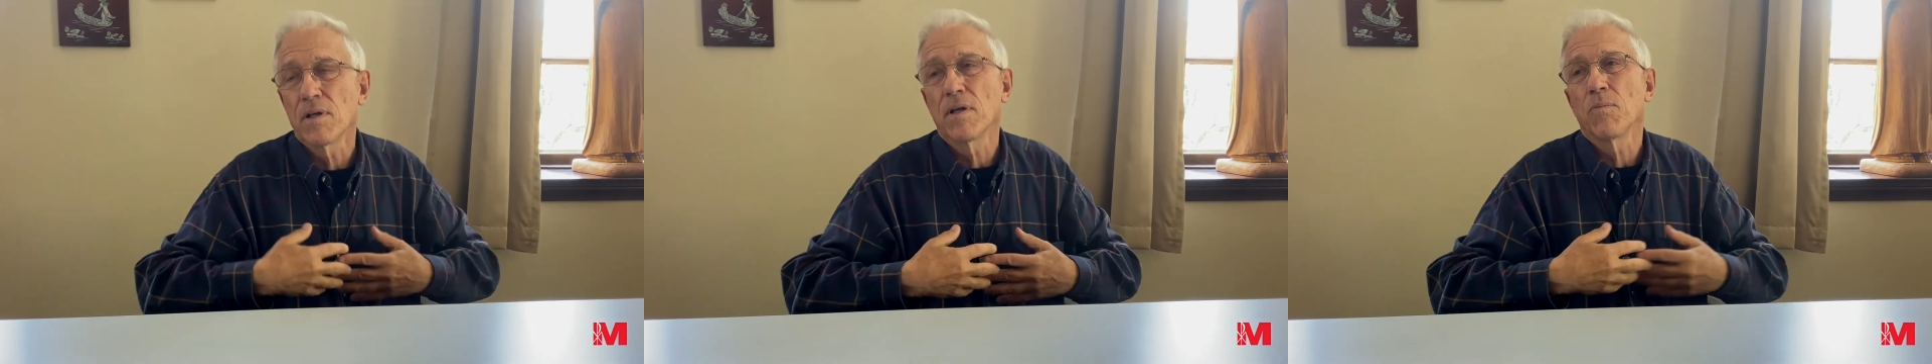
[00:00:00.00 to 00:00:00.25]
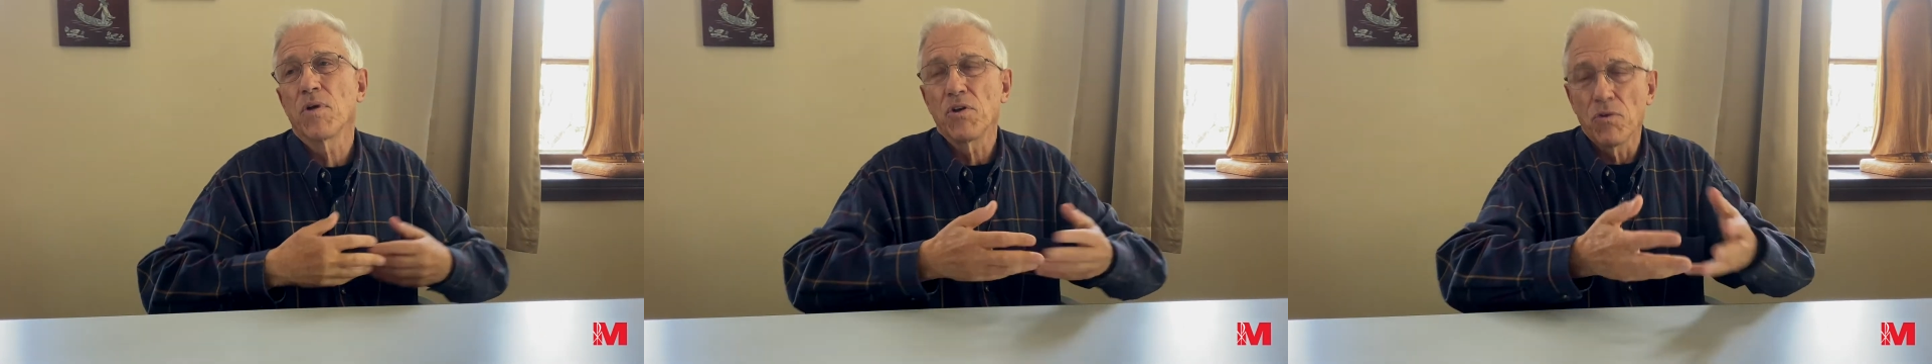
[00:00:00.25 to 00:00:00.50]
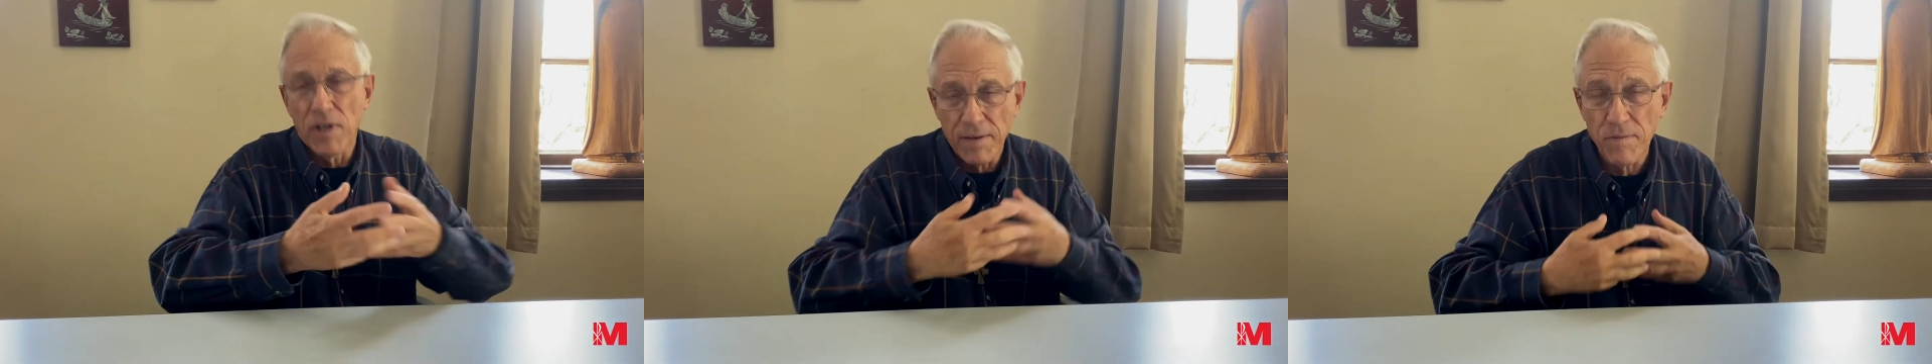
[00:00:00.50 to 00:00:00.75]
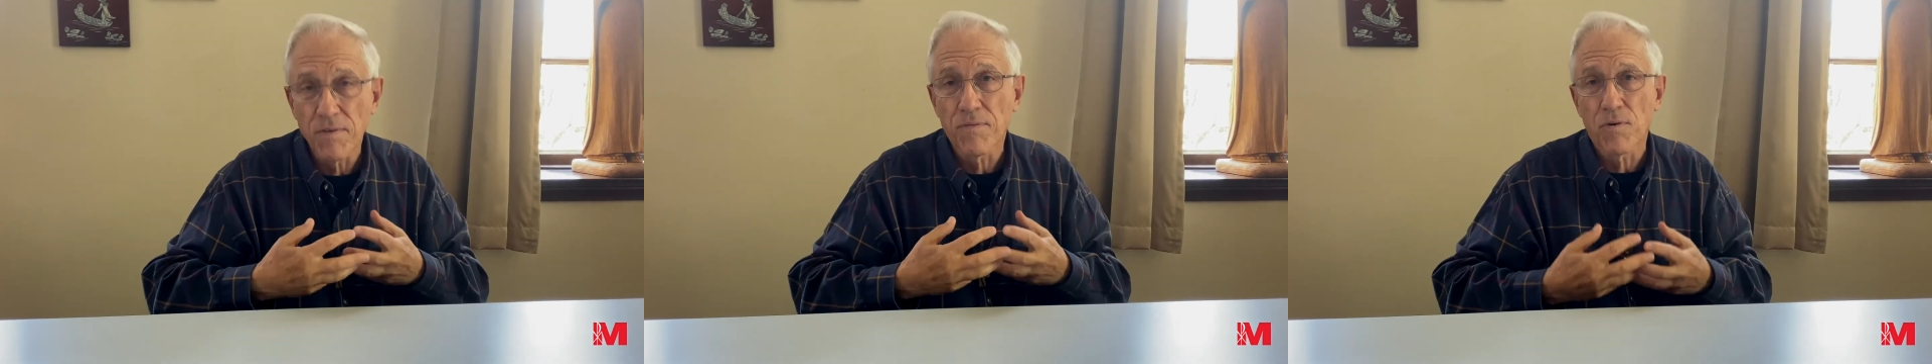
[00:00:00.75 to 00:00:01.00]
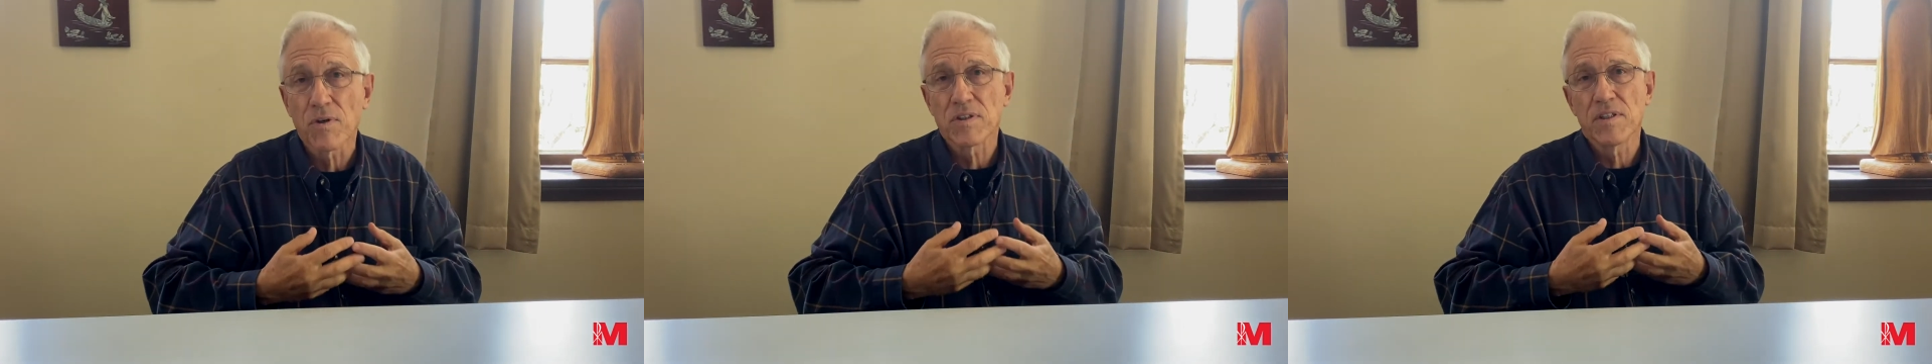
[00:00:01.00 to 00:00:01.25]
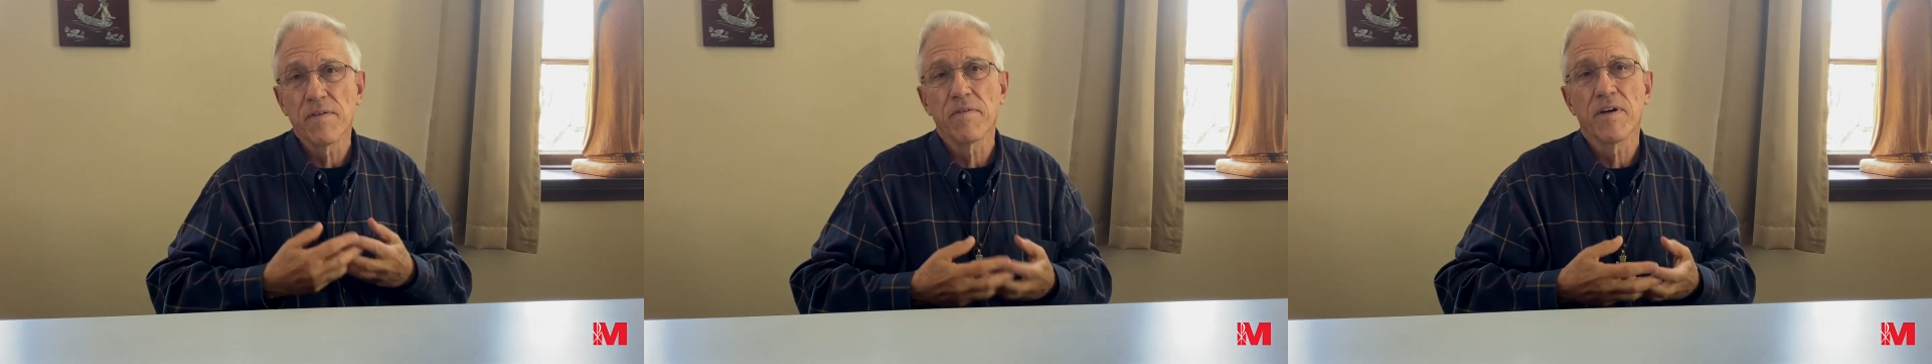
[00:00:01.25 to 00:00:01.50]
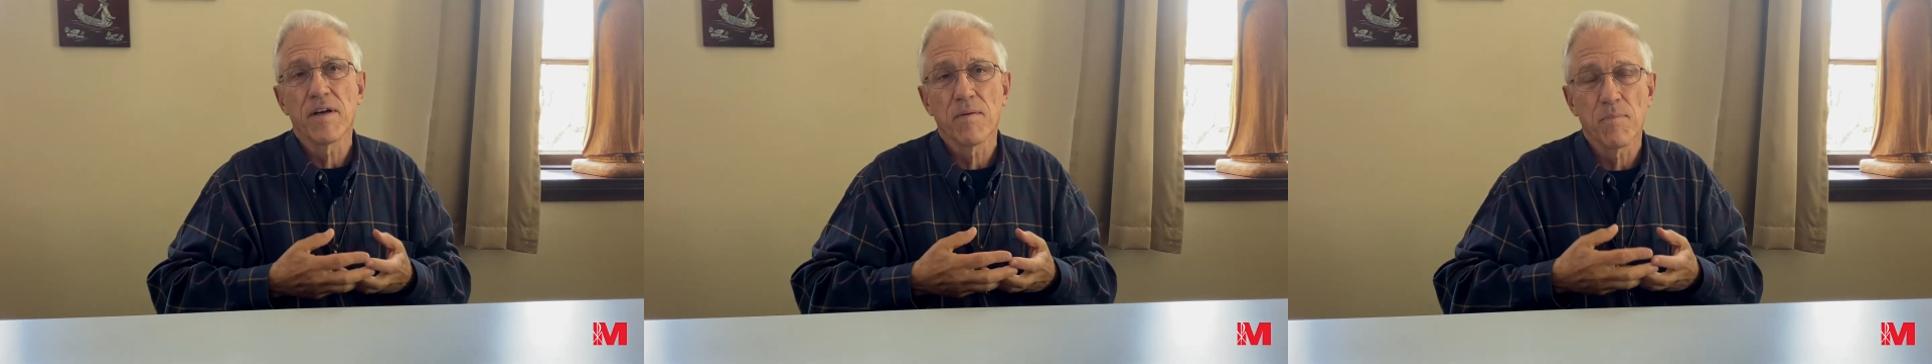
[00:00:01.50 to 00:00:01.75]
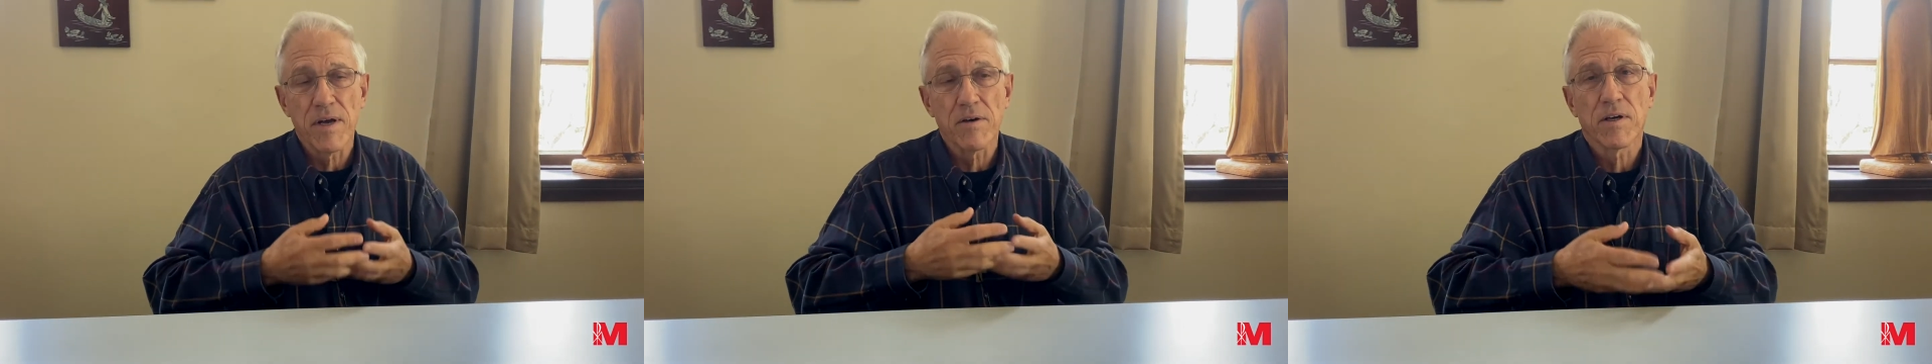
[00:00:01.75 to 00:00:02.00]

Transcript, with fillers: when you leave the forest, leave it in a better